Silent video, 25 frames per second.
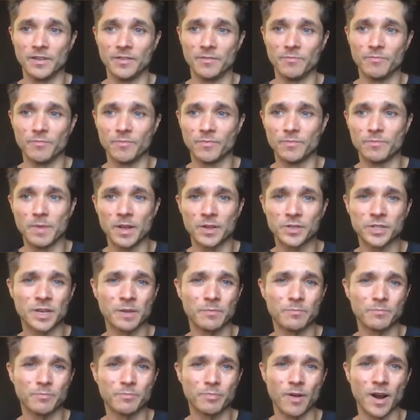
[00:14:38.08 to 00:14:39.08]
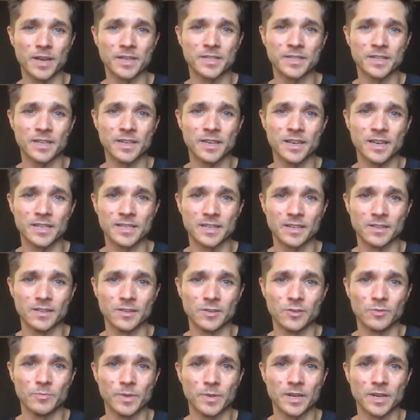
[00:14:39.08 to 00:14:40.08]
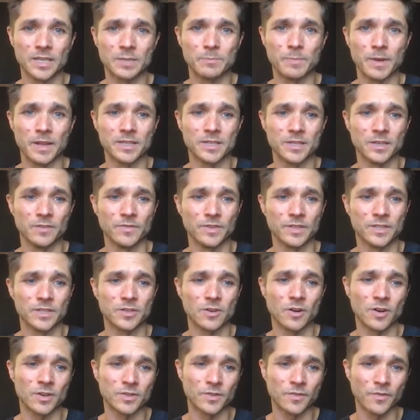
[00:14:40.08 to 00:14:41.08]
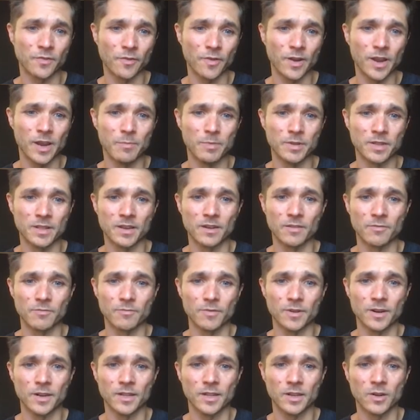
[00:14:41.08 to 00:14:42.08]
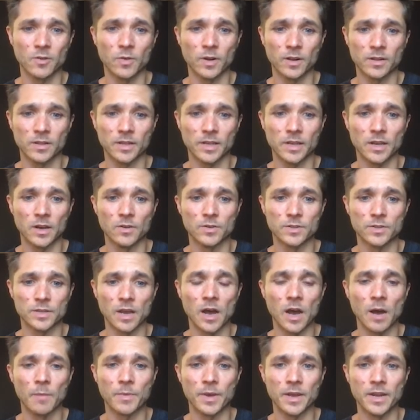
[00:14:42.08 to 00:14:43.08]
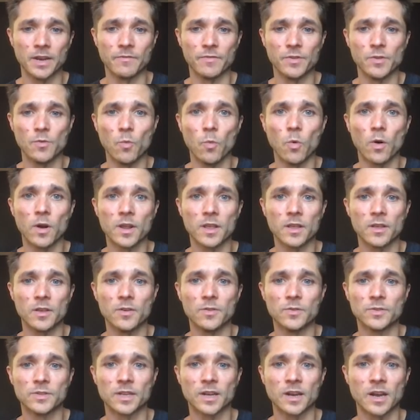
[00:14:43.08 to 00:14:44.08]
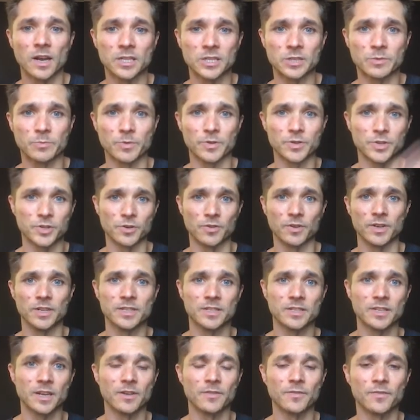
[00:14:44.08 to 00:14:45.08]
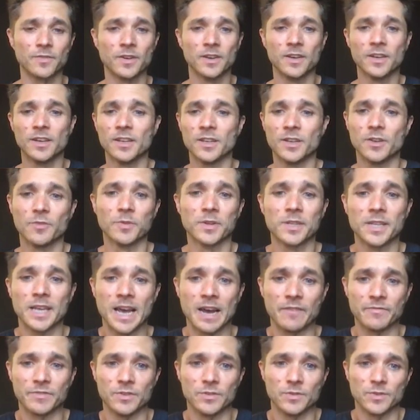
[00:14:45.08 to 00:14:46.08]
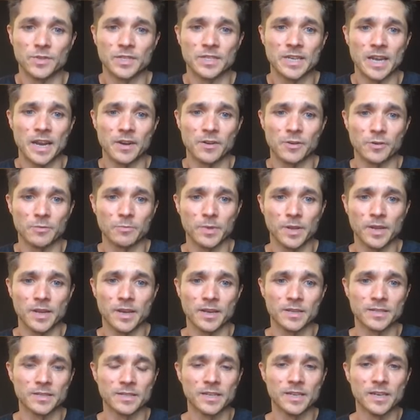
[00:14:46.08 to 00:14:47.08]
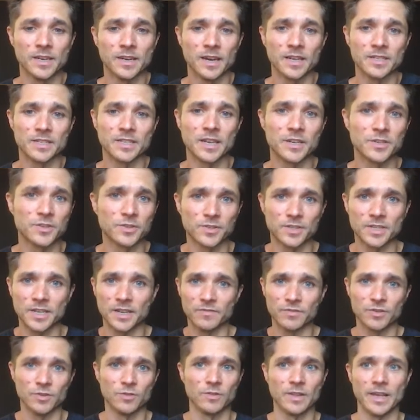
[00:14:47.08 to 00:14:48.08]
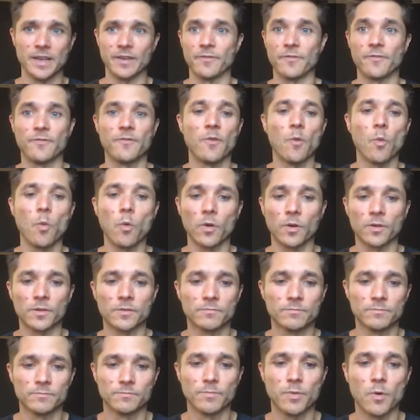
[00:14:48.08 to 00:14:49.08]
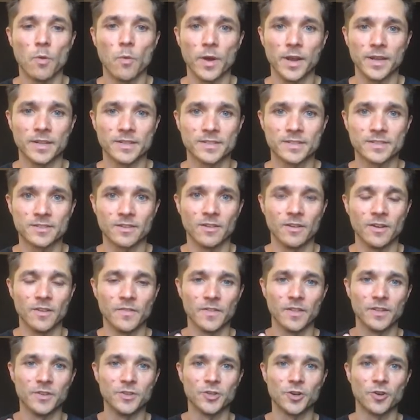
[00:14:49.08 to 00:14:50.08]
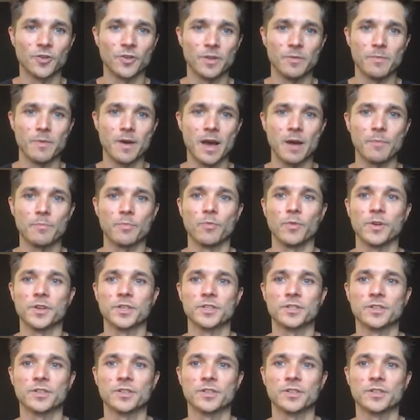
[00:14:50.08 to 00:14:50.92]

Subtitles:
MailChimp pricing is a little bit expensive. It starts free, but then it really quickly goes up. And if you want to use the customer journey stuff, you really have to use standard, because Essentials gives you like 4 points on the journey map, which